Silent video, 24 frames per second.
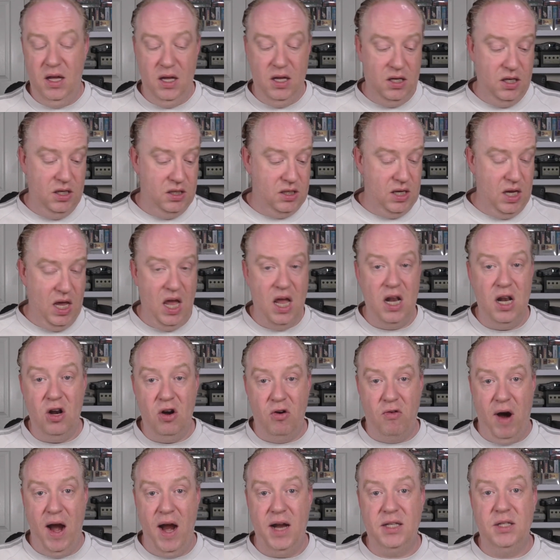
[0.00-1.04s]
It is
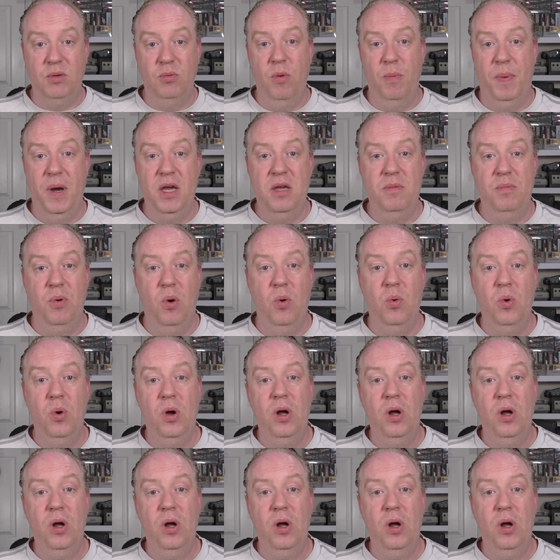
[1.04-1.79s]
interacting with people.